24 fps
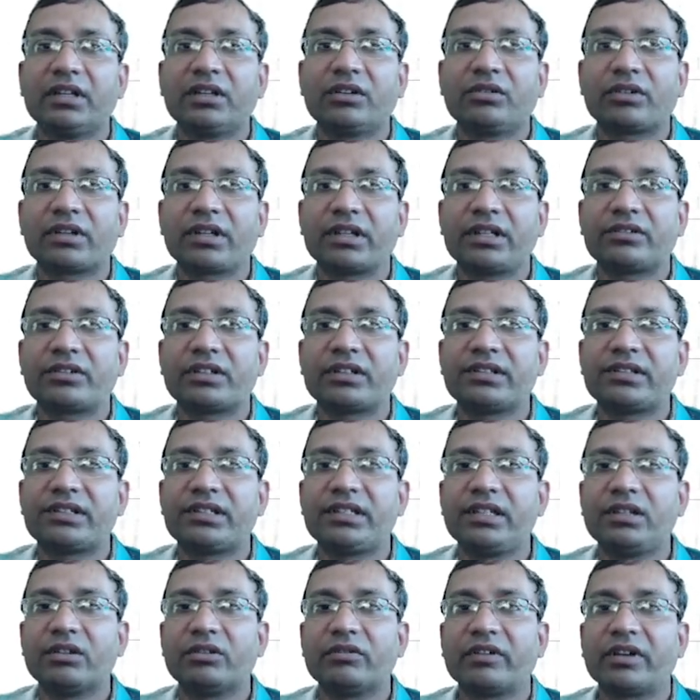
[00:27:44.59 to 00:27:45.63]
Okay, you can
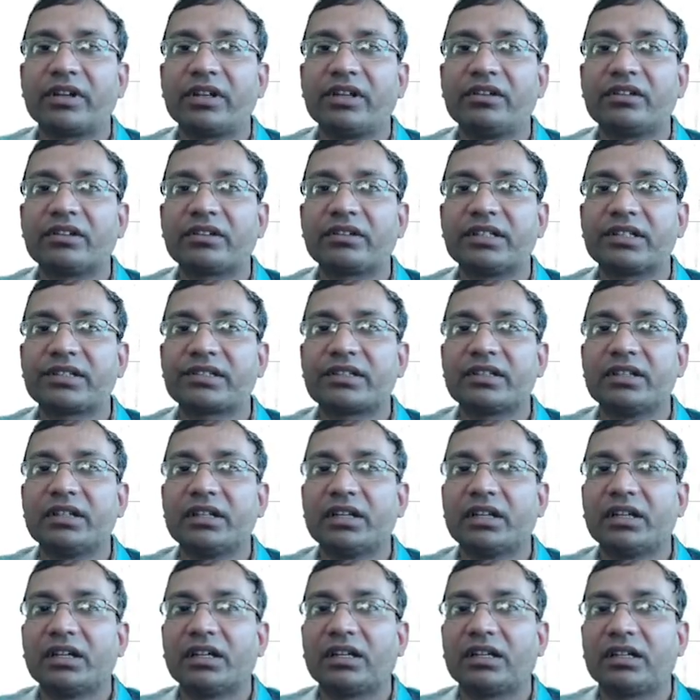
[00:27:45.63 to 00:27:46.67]
see over here this
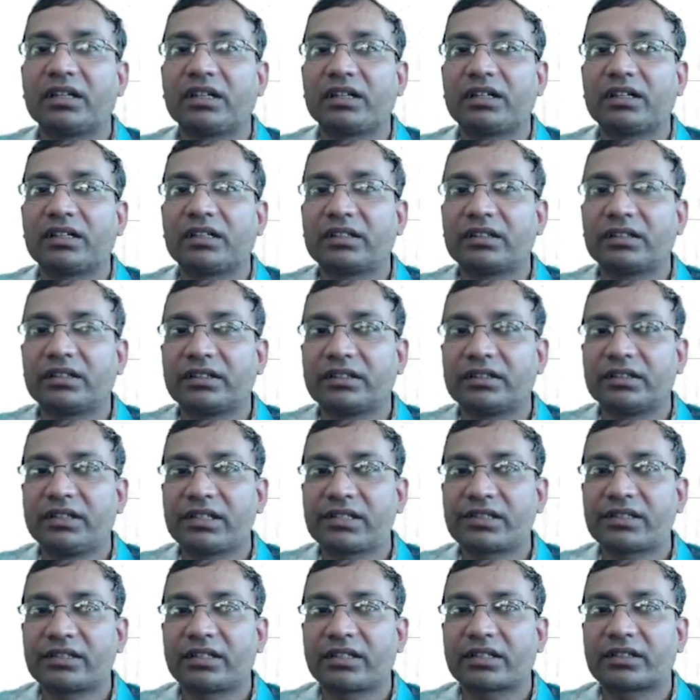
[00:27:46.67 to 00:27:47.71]

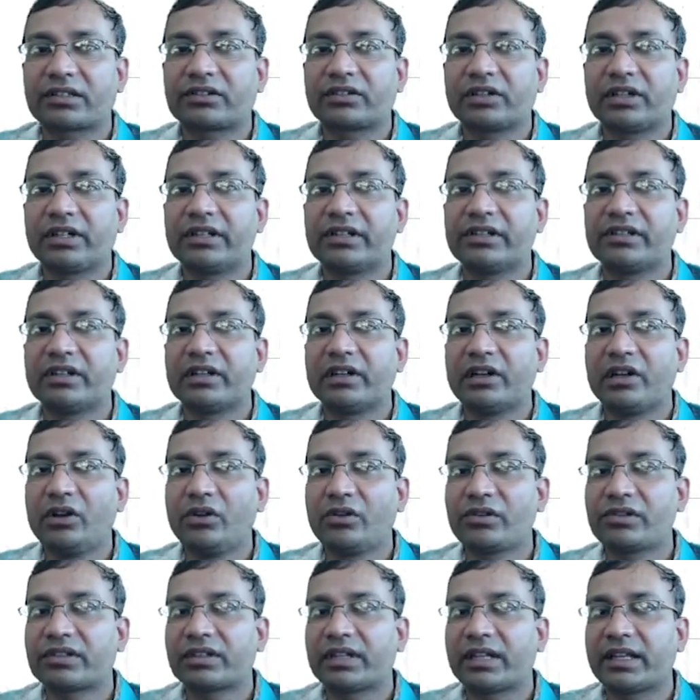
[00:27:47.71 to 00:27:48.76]
this actually doesn't
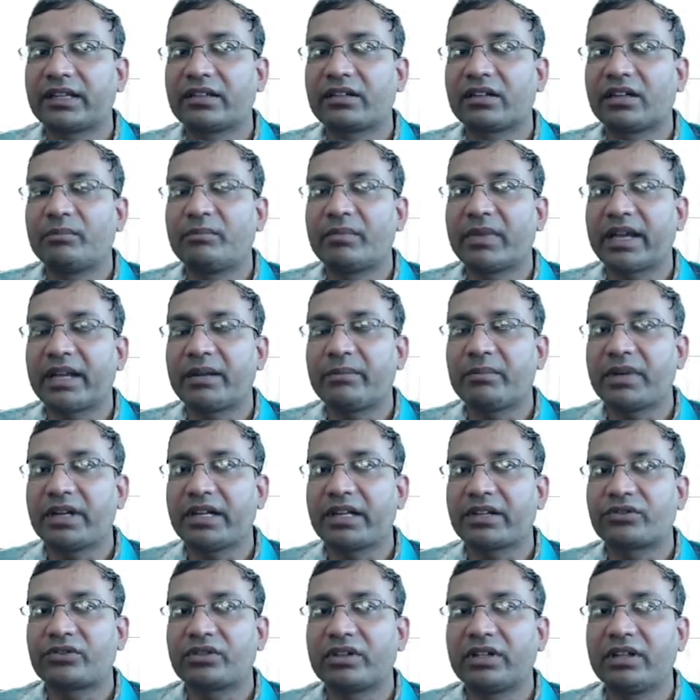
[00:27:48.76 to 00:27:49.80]
looks like a man-made
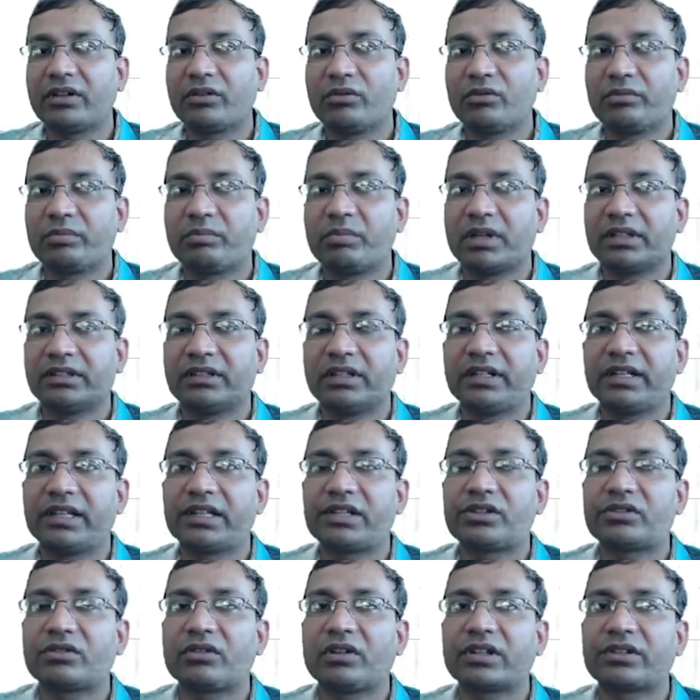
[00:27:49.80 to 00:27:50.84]
actually roof, but the
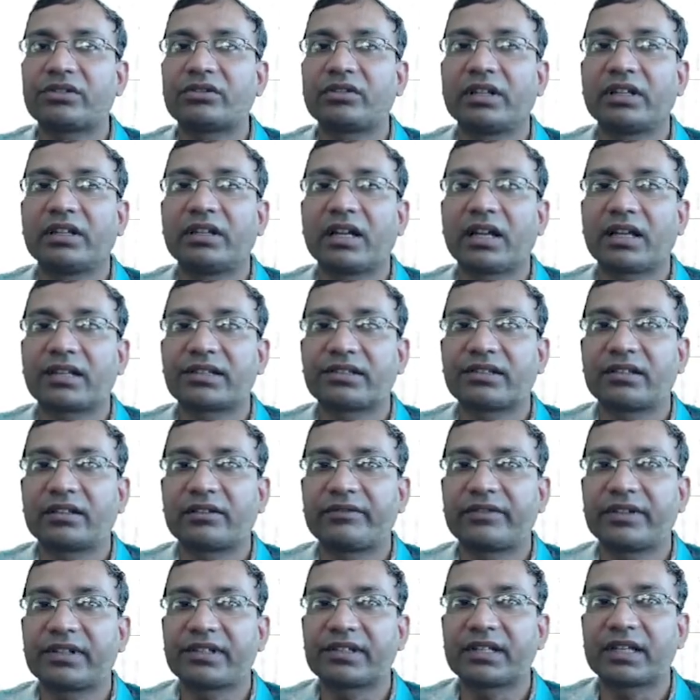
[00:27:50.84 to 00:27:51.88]
natural actually glass
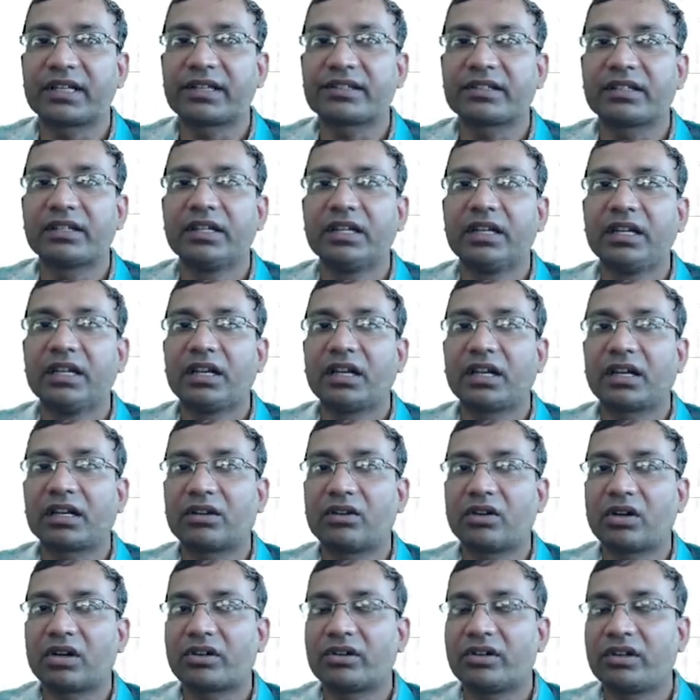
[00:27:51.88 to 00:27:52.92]
surface has
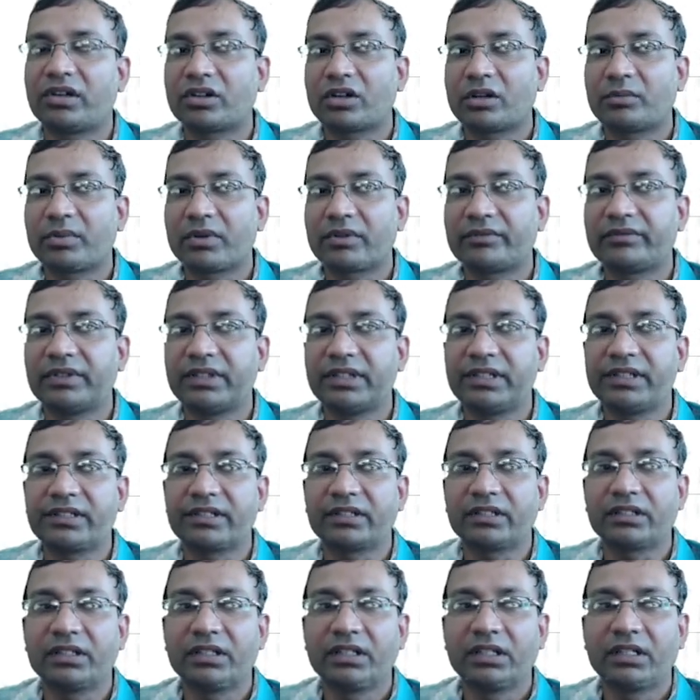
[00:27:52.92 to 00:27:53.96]
gone on top of these
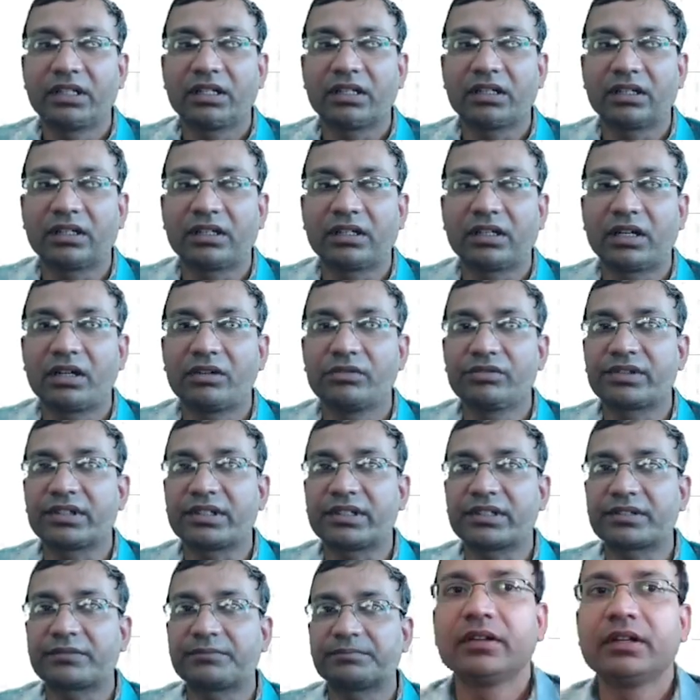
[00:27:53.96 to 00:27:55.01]

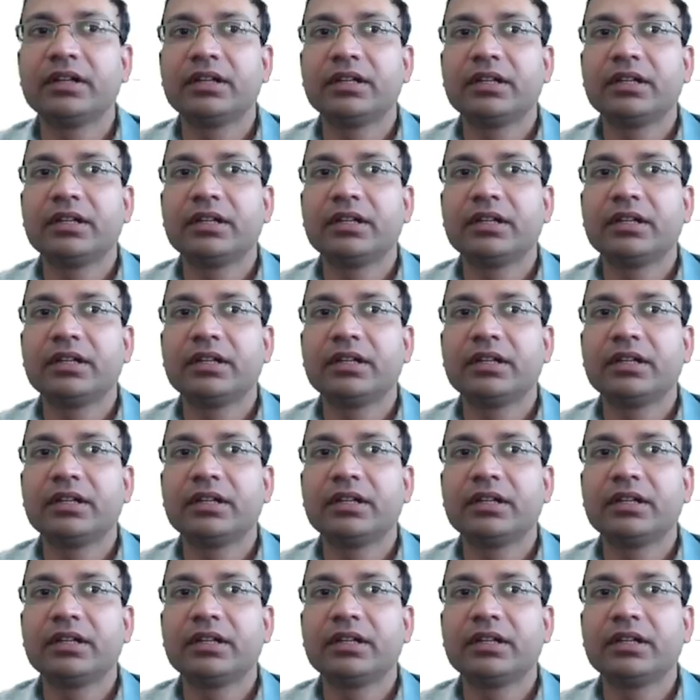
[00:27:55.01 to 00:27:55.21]
houses.